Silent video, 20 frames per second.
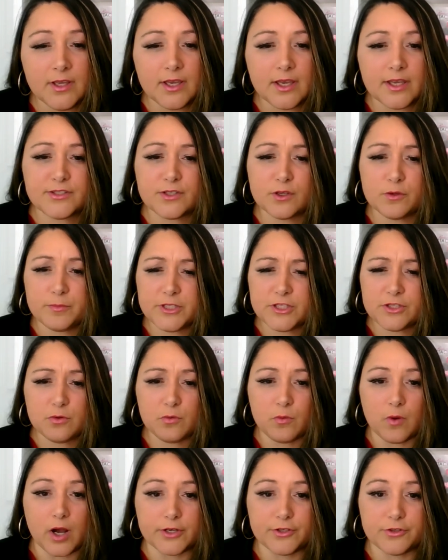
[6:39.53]
And so Mr.
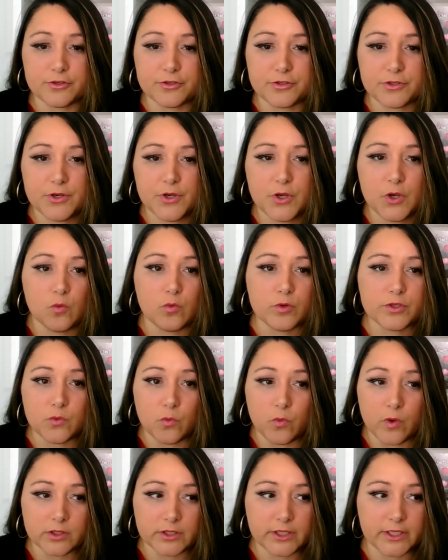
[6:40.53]
Rogers was
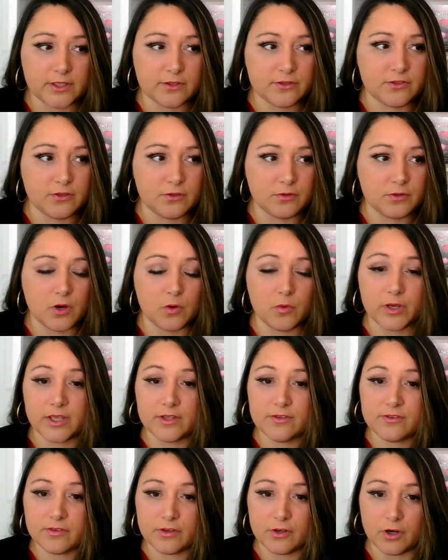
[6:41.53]
willing to go
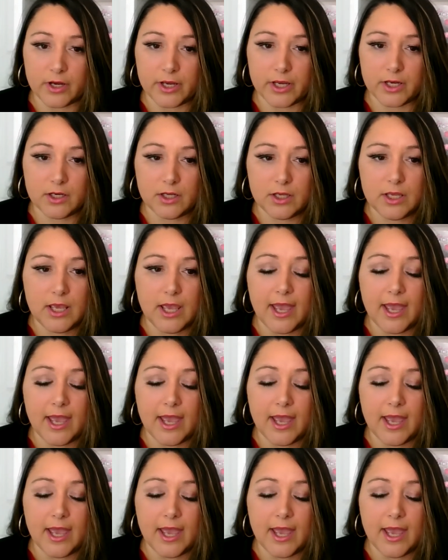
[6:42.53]
against the grain